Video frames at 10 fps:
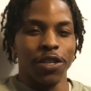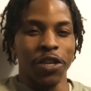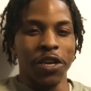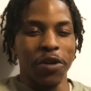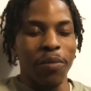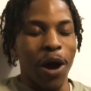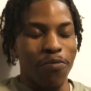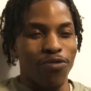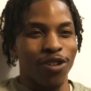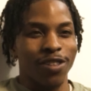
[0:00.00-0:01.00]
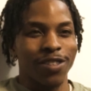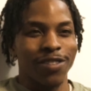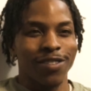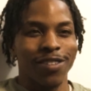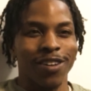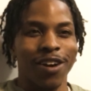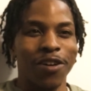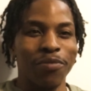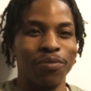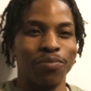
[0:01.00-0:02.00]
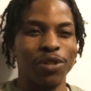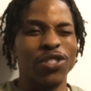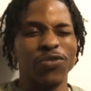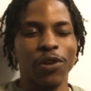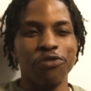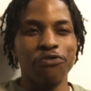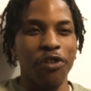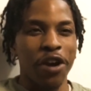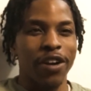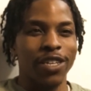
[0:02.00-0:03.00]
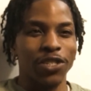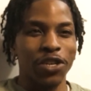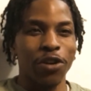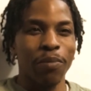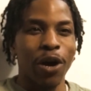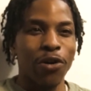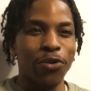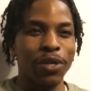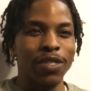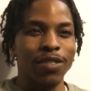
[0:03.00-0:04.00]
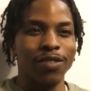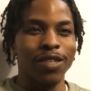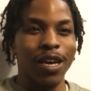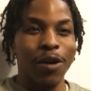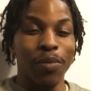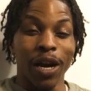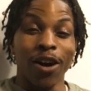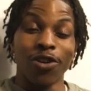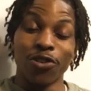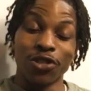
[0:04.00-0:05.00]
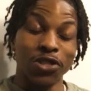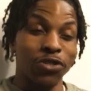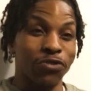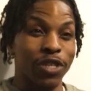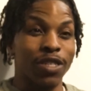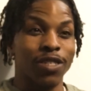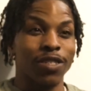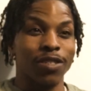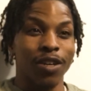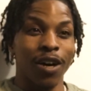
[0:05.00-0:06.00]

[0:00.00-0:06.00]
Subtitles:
You hear about Brooklyn. But it's very rare that you hear about Queens. But our culture is rich.